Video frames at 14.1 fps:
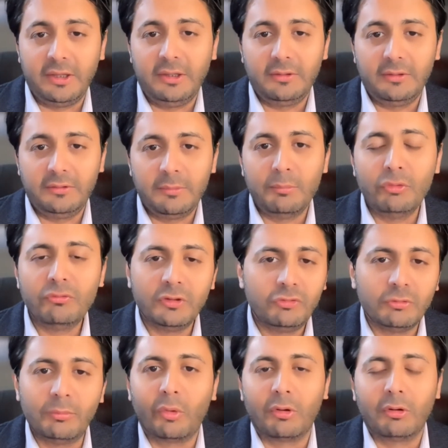They moved
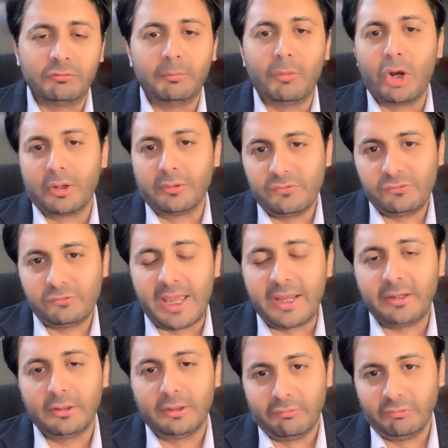into more of a modern
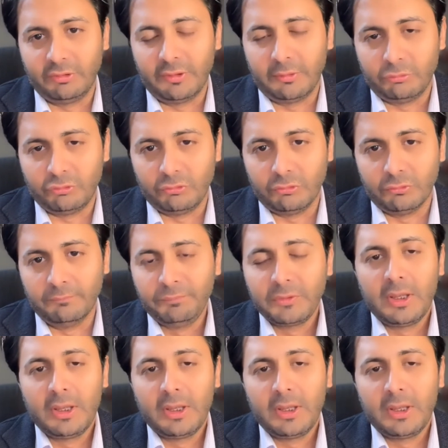stack, allowing them to do.